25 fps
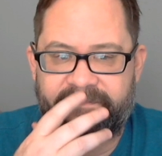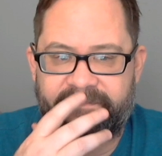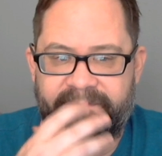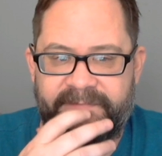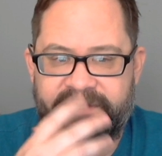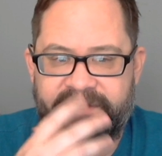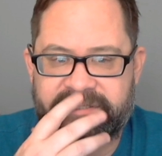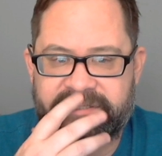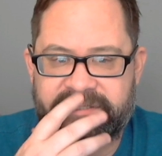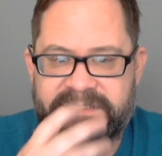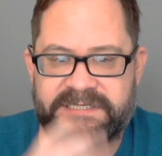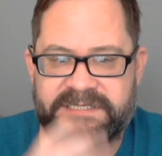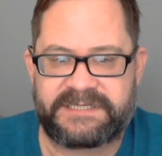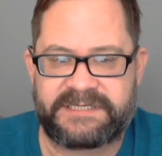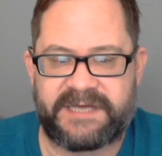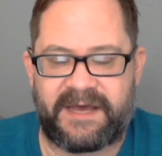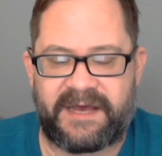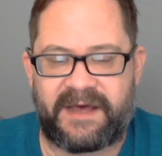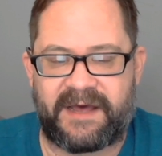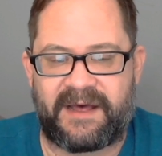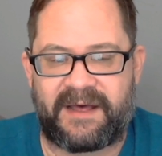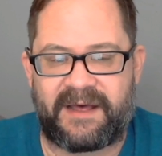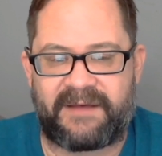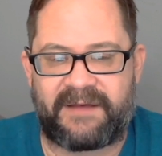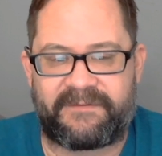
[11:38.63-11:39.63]
This is
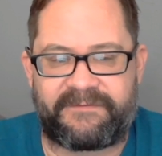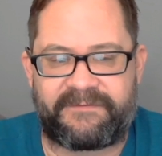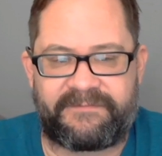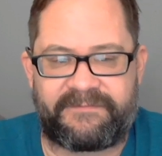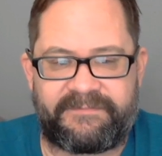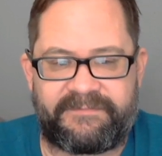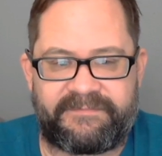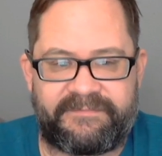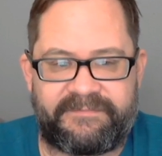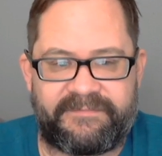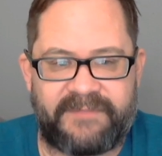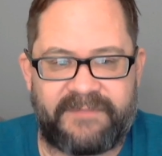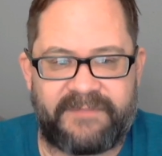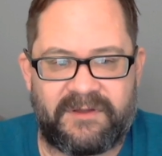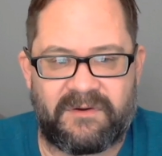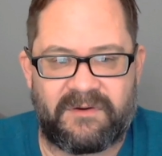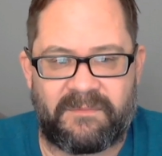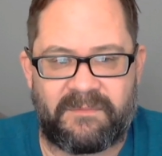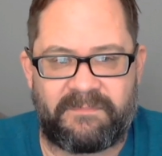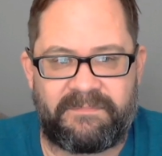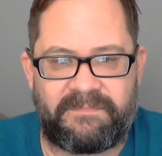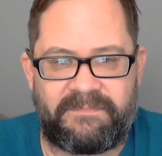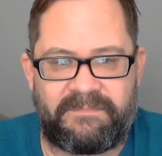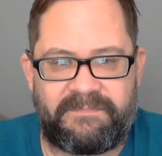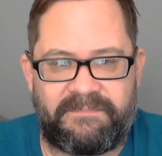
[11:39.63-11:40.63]
a
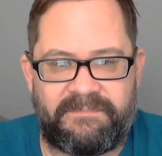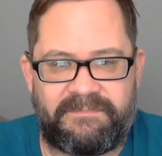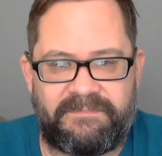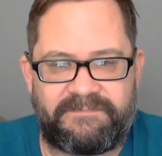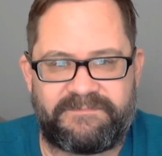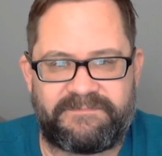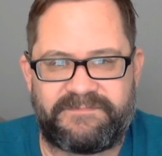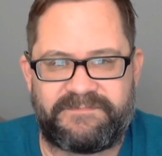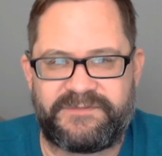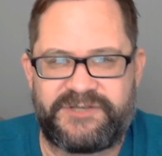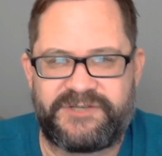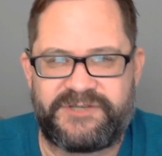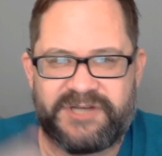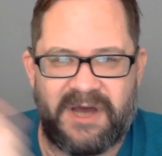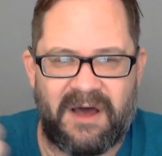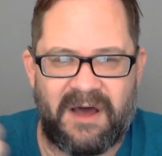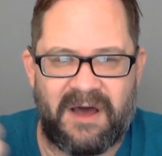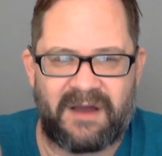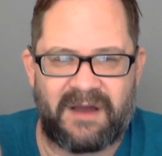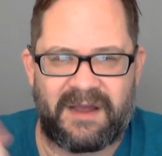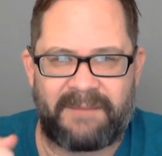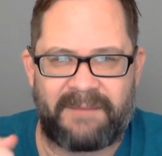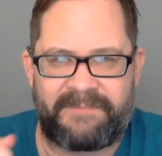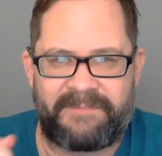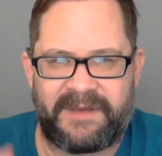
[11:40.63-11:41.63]
little
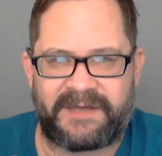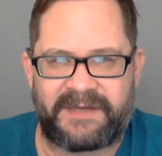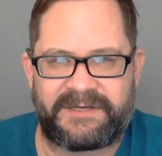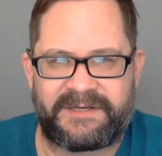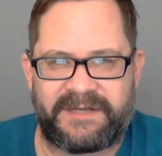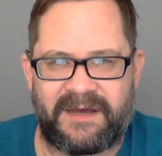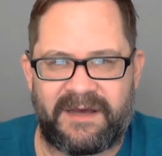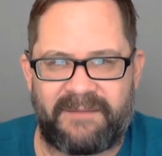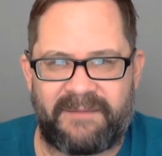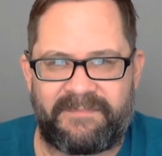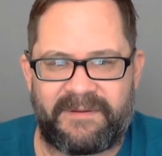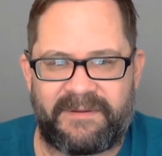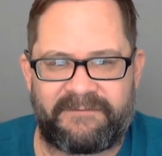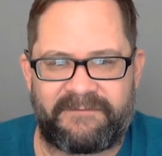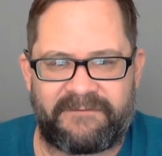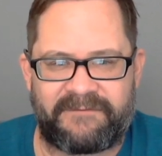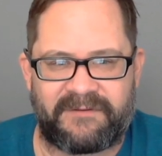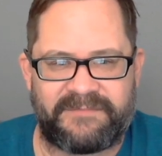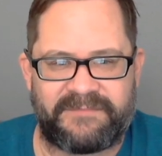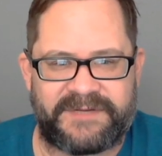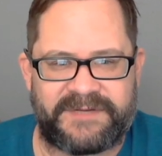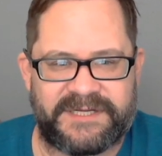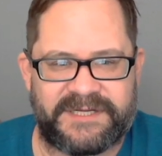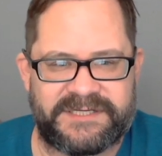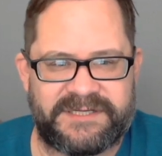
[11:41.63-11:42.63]
jug I picked up
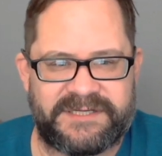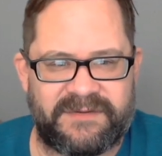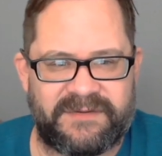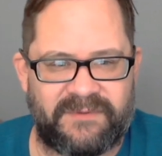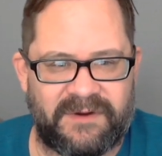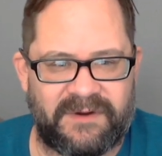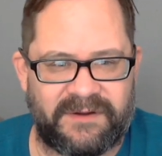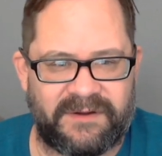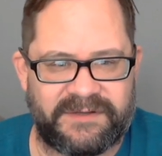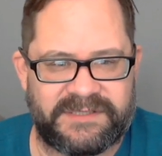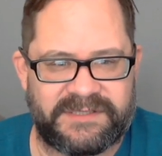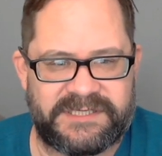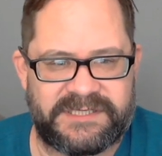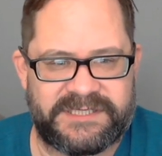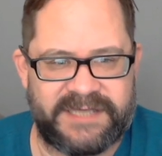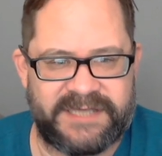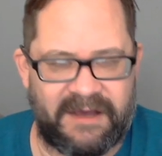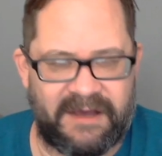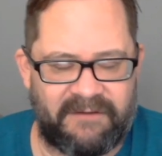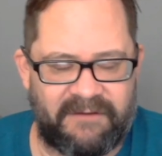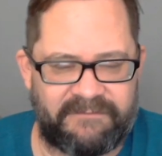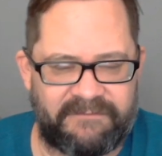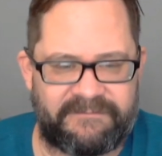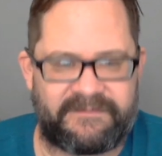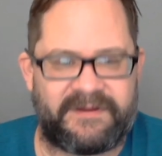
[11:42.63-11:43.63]
from Disney World
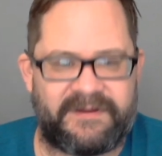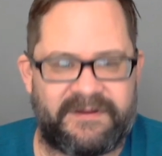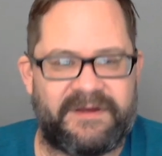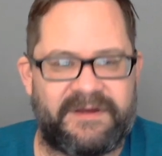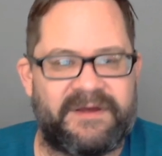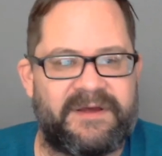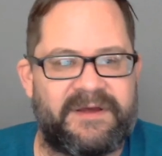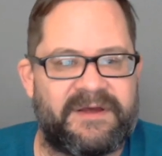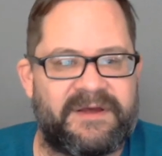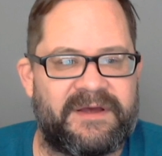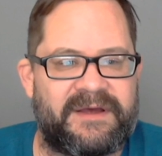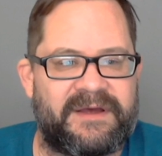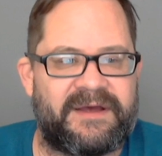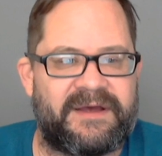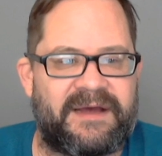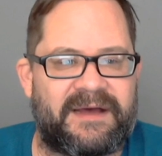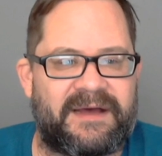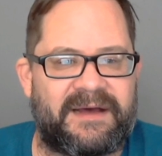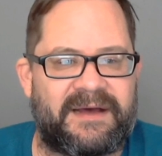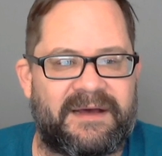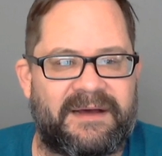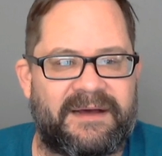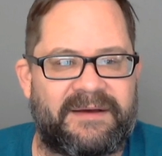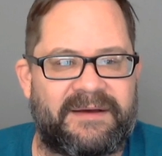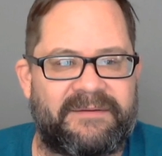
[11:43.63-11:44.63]
itself
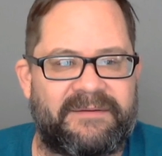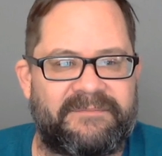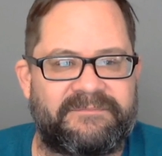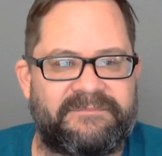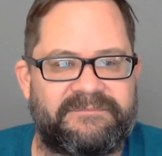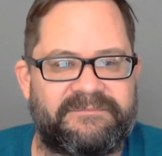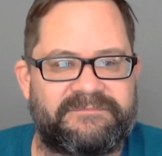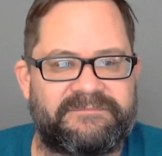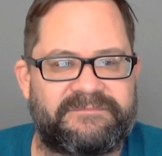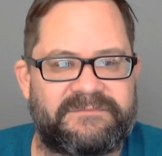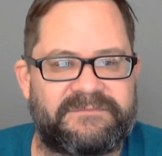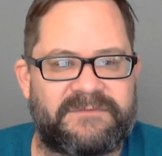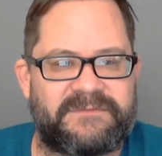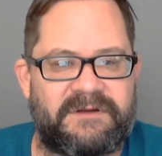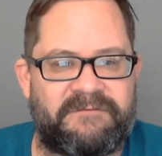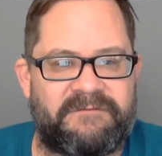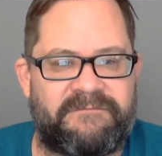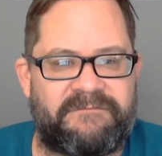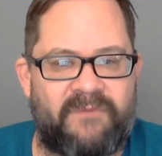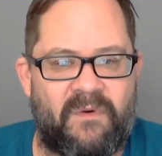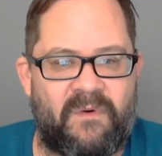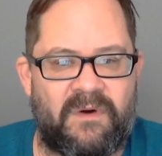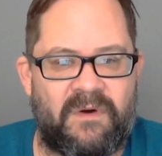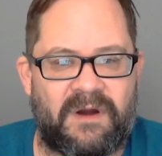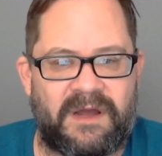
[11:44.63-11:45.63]

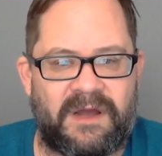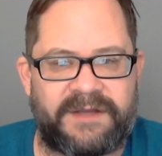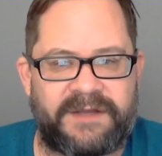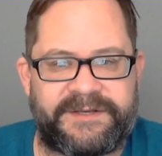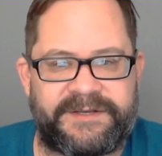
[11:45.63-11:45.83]
for